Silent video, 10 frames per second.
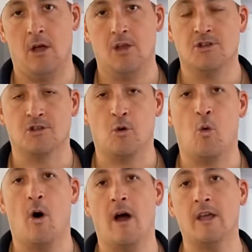So
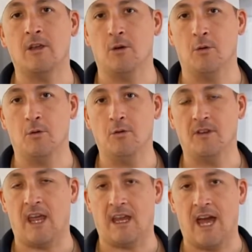why use
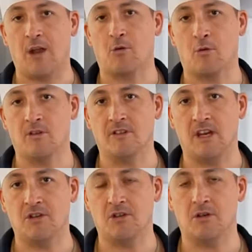a
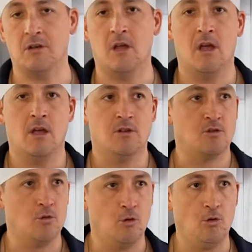categorization
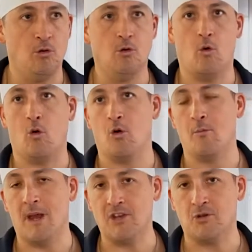tool or
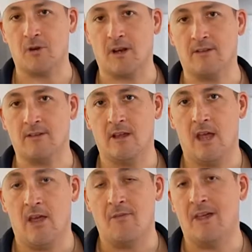matrix
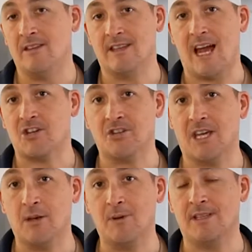that is actually
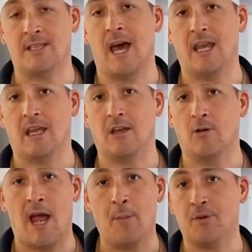going to be static?
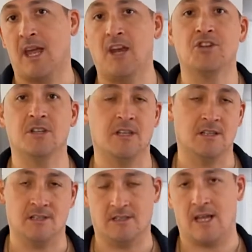Your application
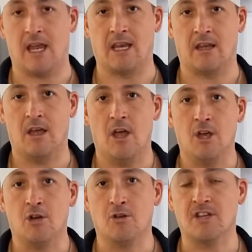isn't static.
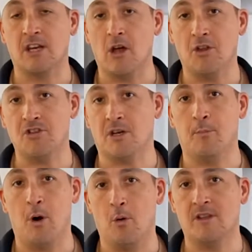Your technology
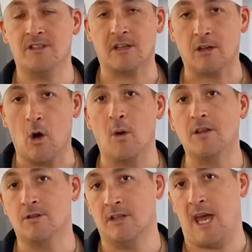components that go
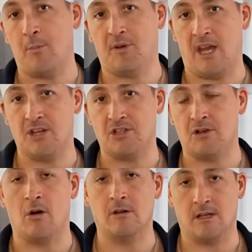into the
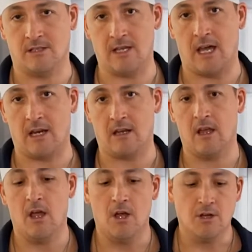application are not static.
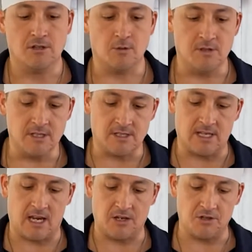So in this
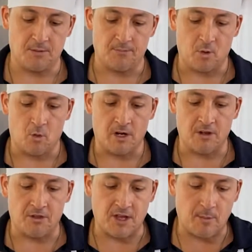stage, we're going
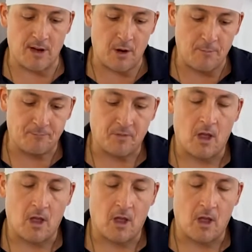to think about